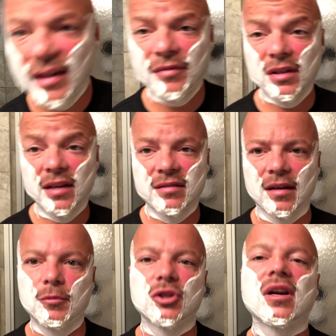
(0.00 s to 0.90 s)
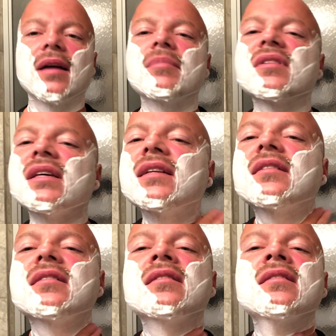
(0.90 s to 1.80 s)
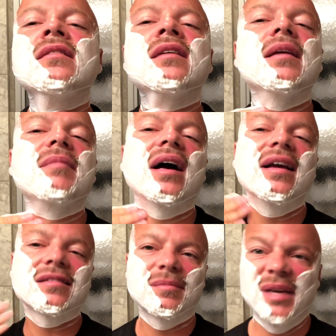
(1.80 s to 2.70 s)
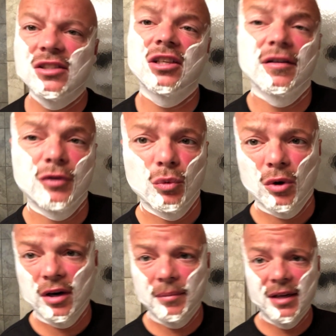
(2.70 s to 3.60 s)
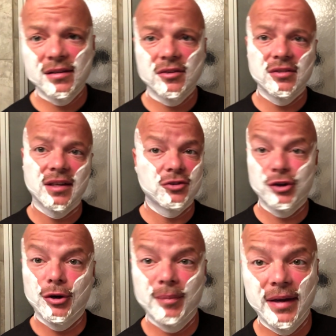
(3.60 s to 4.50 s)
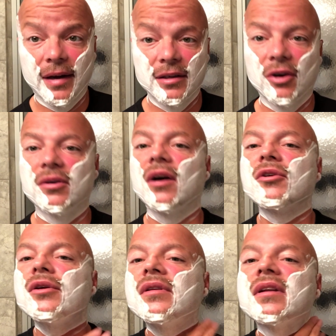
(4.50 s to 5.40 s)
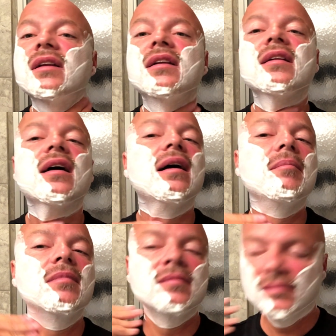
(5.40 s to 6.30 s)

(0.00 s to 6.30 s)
definitely a summer type scent in my estimation, if you worry about those things, you know me, I don't. I'll use it anytime